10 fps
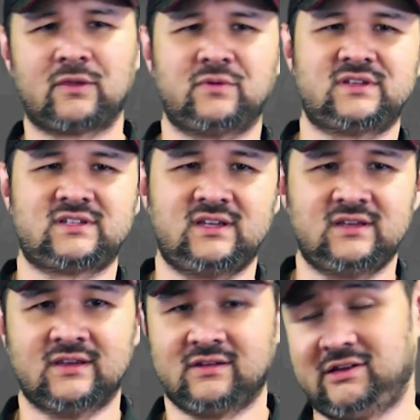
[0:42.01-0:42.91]
we
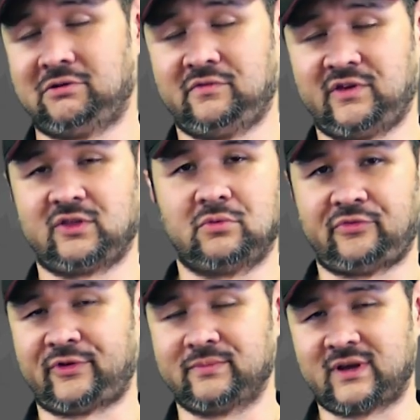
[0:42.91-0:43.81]
see now available
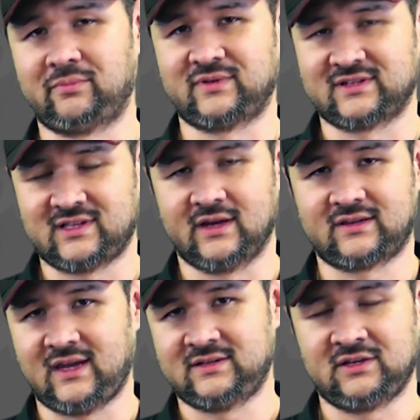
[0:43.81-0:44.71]
from companies
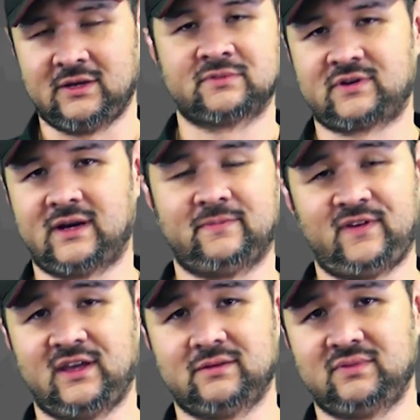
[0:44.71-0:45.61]
like KTM, Triumph,
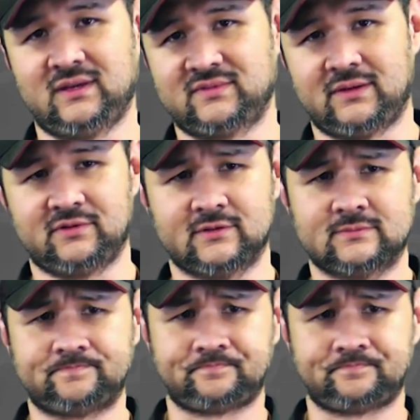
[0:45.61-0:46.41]
and BMW.